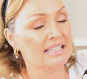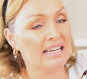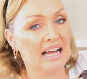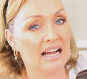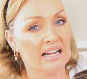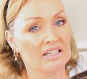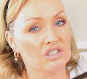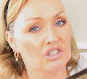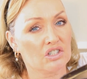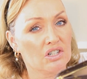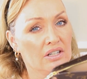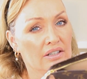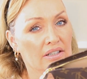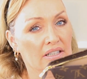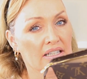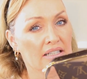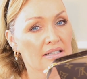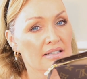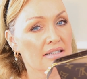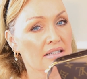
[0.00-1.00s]
attached on
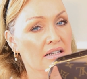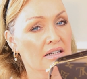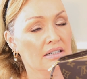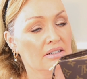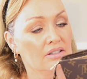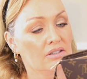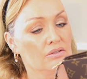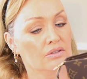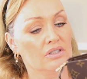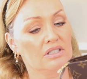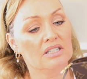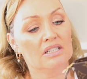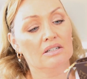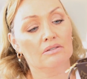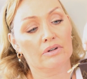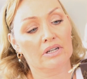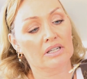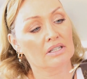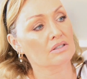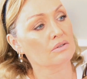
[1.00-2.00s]
the inside. You know, the
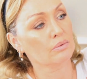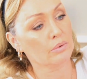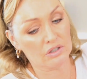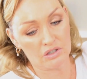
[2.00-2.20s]
D-rings,